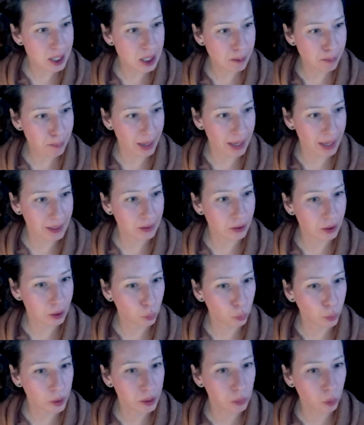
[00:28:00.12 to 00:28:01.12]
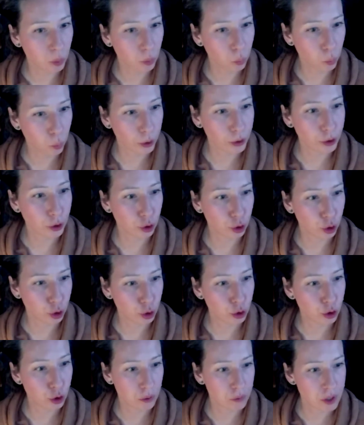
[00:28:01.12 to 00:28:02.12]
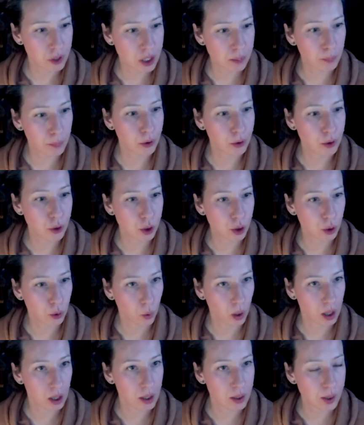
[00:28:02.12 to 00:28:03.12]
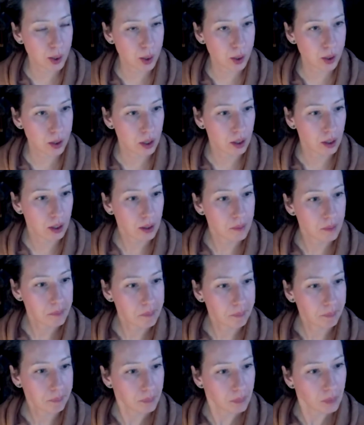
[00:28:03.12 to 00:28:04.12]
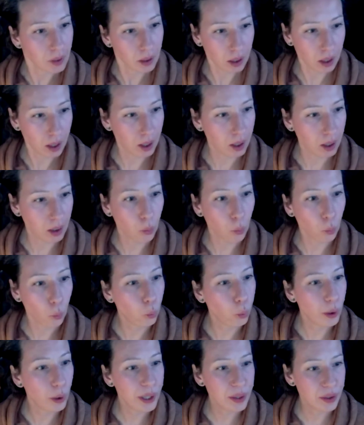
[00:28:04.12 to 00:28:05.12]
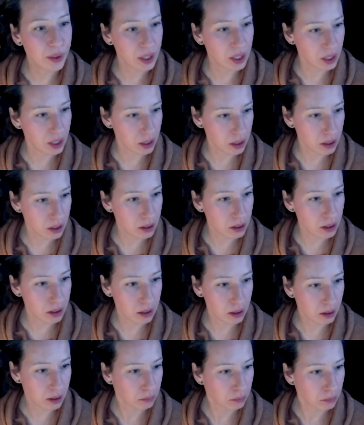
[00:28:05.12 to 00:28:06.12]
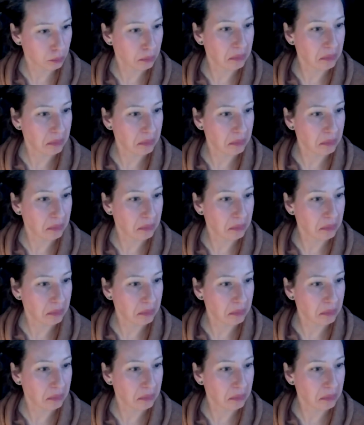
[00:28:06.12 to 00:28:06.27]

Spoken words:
suspect that we will want you to respond to us within